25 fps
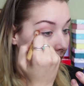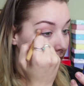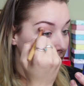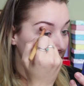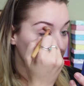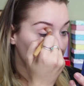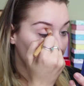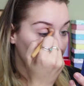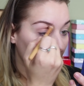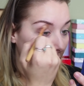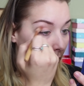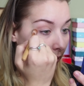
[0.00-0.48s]

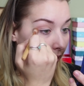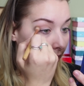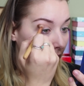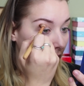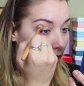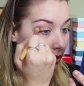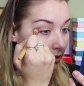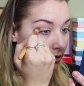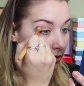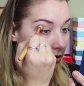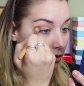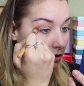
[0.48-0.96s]
It's going
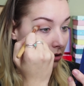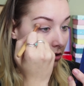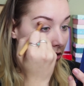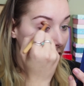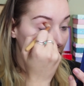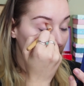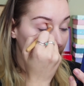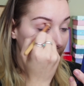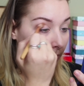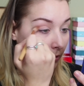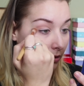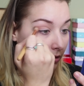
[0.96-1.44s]
on
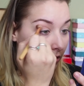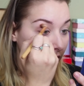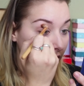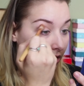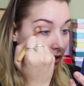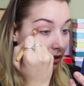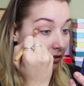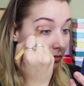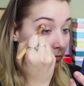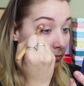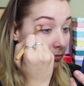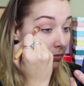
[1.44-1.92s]
super
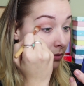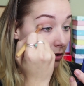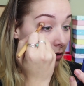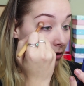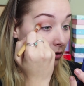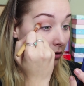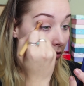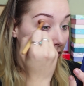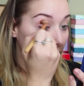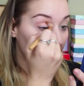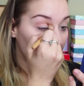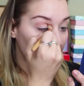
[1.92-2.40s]

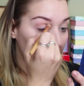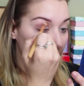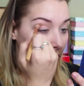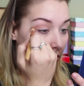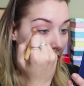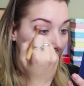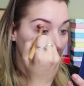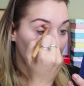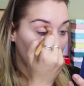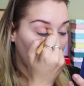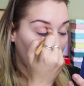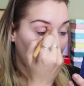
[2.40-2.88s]
smooth,
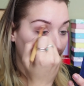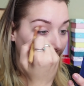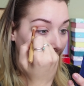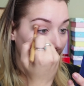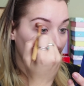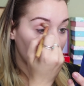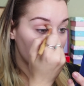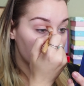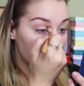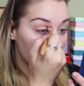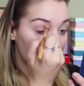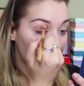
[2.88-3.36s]
no
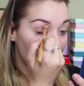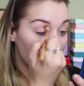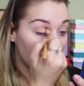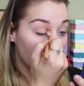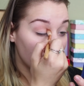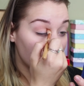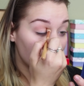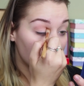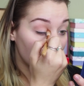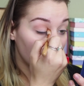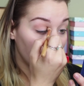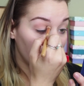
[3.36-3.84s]

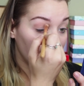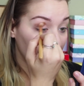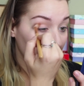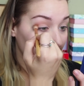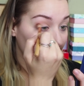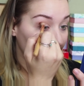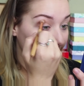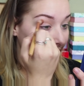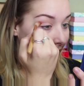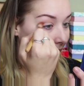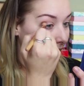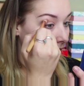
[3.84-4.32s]
patches,
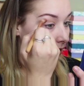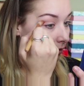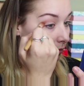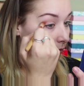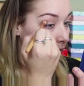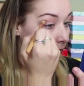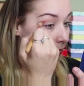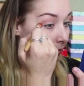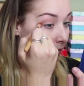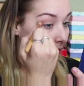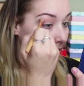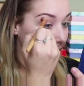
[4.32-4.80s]
blending
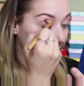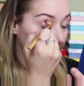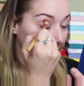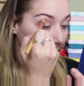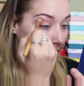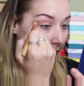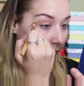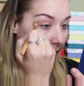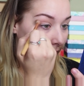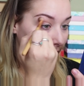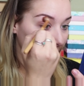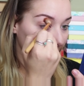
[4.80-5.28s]
out really,
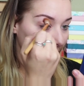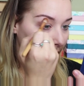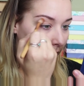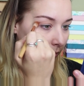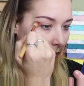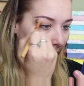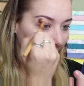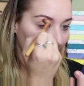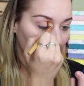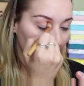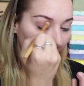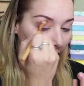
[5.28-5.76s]
really
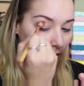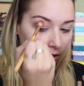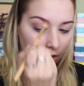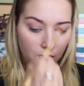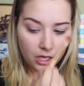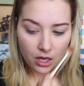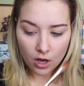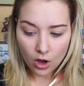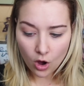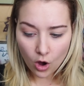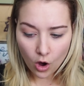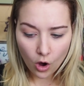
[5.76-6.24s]
well.
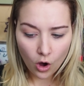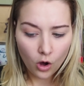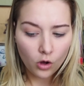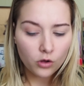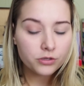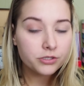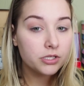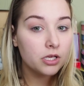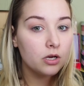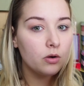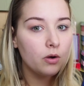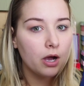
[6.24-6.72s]

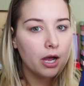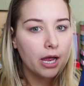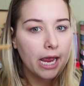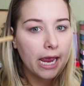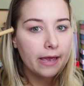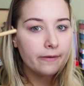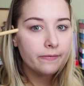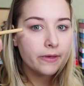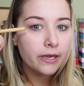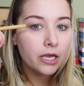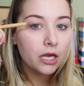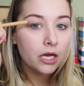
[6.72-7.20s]
Also, I
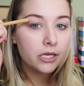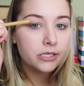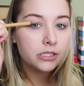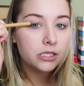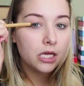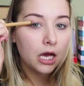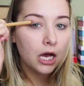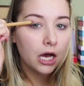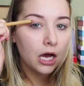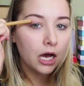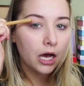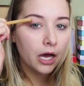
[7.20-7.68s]
have like a
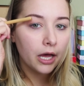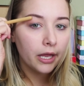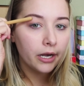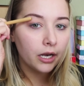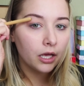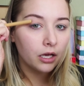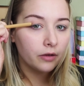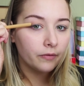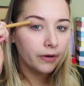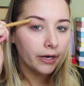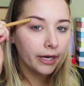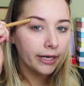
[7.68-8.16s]
ton
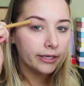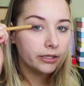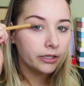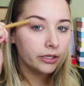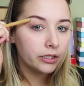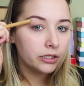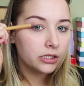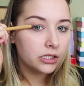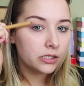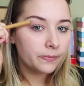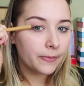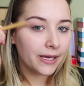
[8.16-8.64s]
of
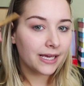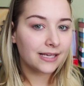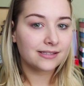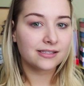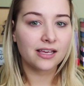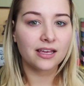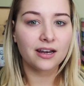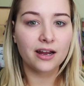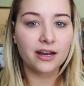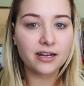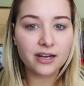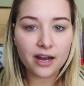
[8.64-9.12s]
eyelid space,
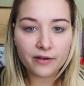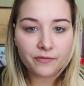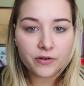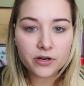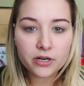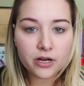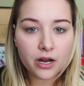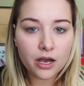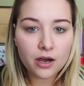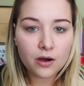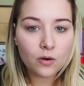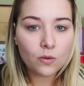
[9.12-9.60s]
and I
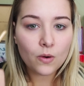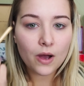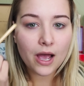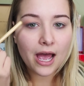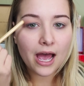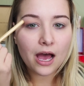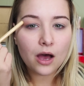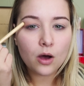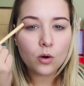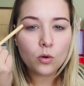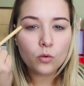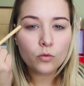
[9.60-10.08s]
never know
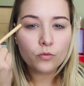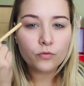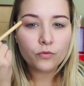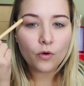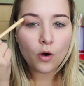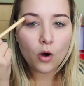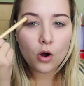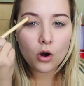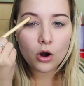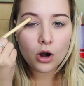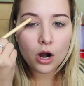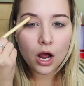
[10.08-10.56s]
how
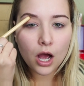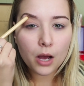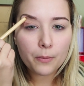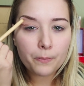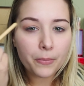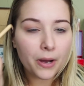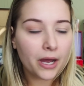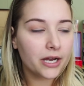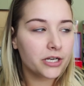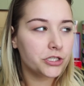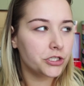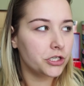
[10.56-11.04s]
far
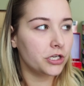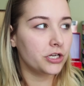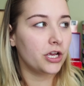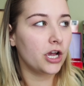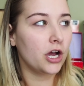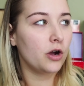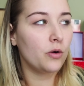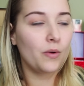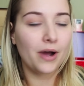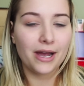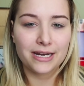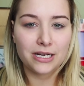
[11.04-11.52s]
up I should
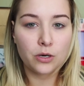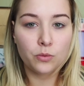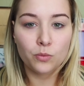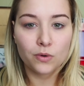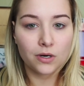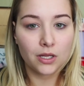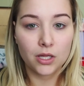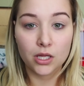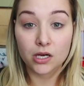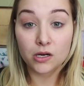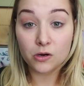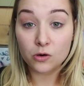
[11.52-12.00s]
go. I don't
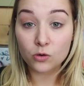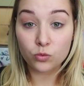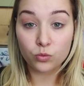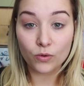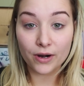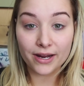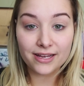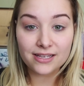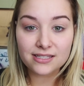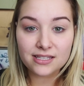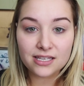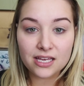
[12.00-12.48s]
want to look
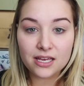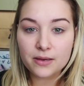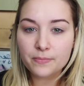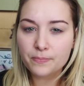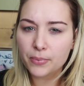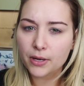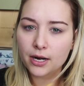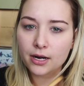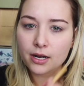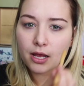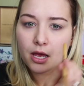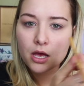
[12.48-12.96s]
crazy,
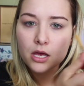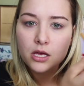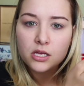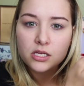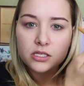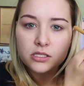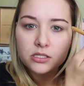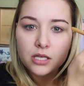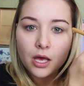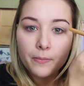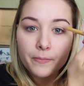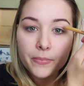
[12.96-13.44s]
but
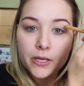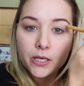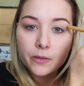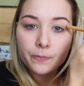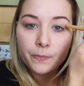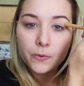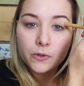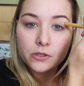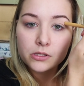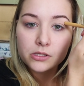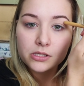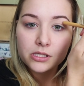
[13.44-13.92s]
some
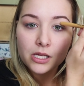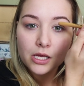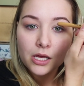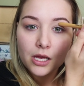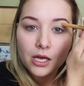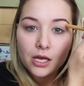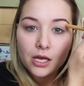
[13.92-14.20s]
people's